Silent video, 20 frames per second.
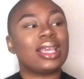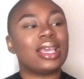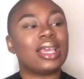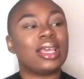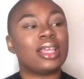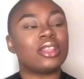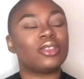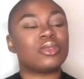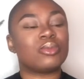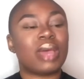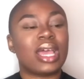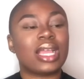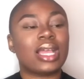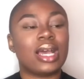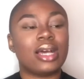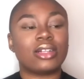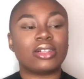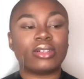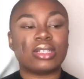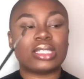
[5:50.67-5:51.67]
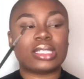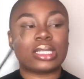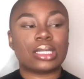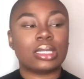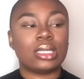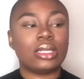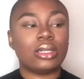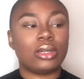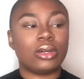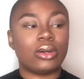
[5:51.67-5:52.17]
I learned from
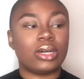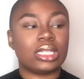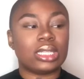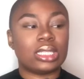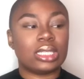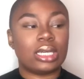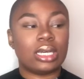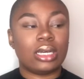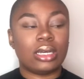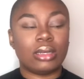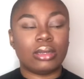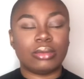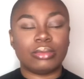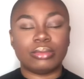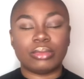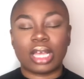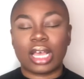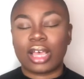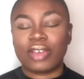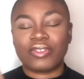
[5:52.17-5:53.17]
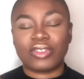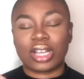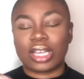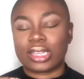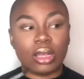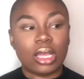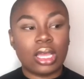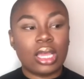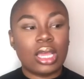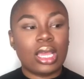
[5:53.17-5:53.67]
this girl. Her name was Sierra. It
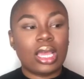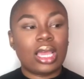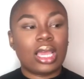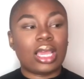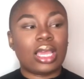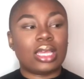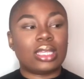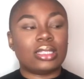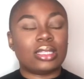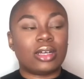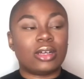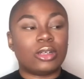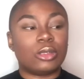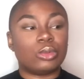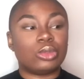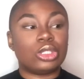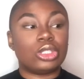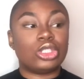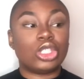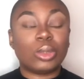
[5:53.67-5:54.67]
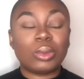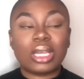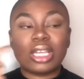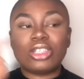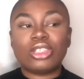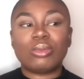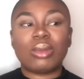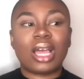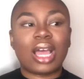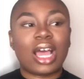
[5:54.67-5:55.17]
was Mac
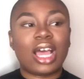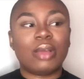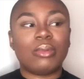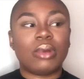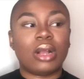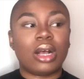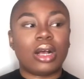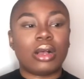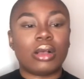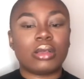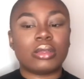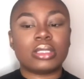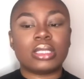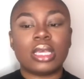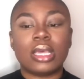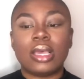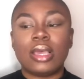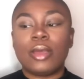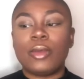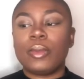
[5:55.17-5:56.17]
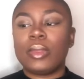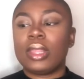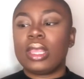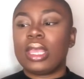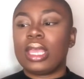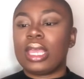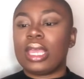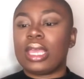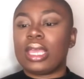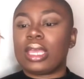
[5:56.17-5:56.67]
Counter in Toledo at the
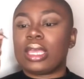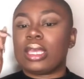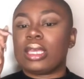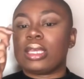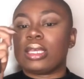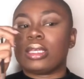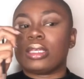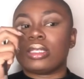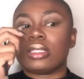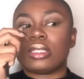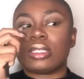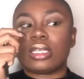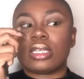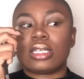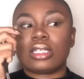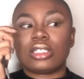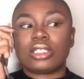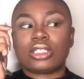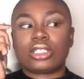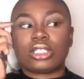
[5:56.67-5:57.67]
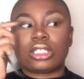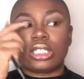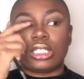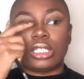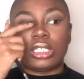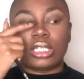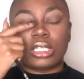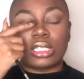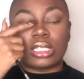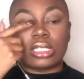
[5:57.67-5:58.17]
I forgot.
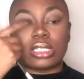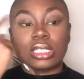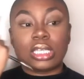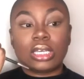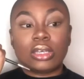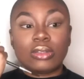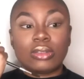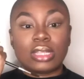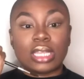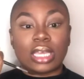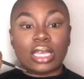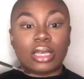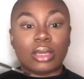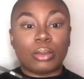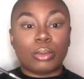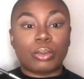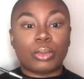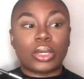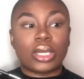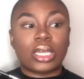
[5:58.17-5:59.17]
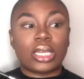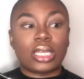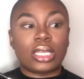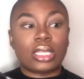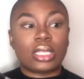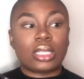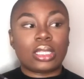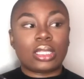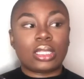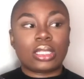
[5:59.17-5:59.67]
She showed me how to do my eyebrows,
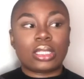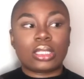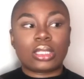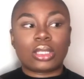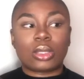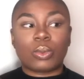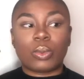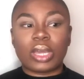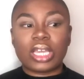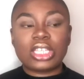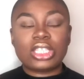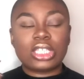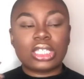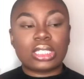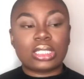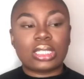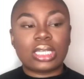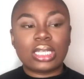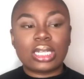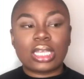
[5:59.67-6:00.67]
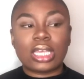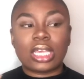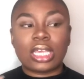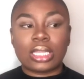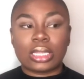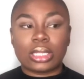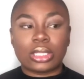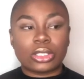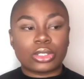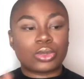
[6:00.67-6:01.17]
and
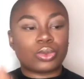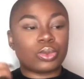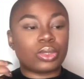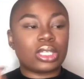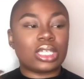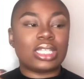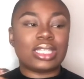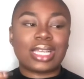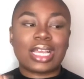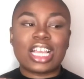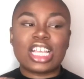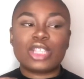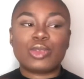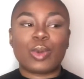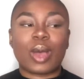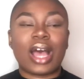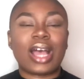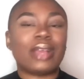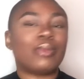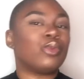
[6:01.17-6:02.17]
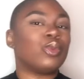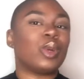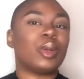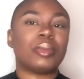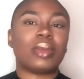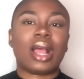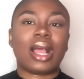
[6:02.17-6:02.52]
she concealed them,